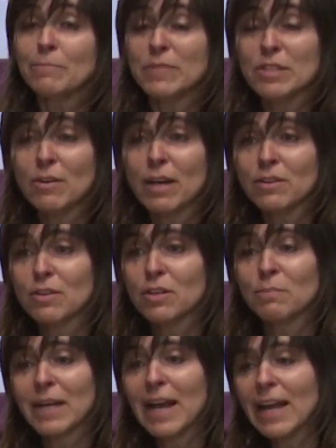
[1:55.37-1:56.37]
So I
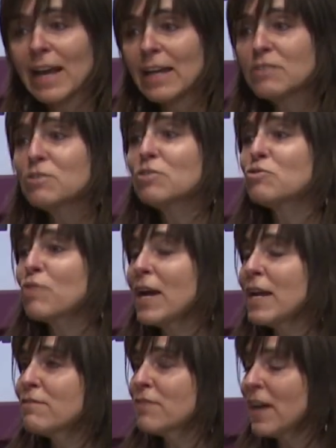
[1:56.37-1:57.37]
thought, but I had to
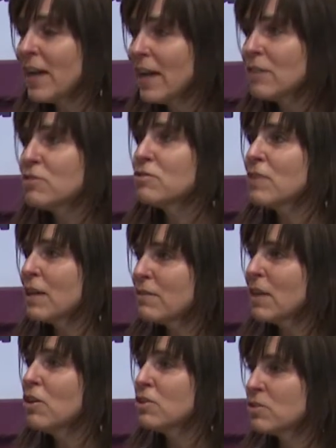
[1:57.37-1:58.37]
drive
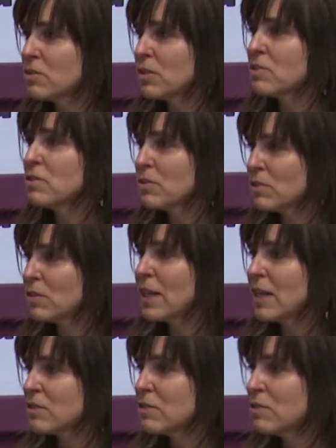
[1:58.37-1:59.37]
a lot to
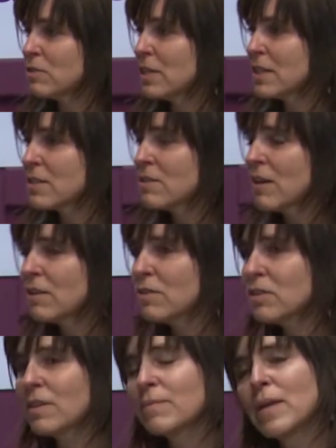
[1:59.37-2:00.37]
get to do this. So I thought,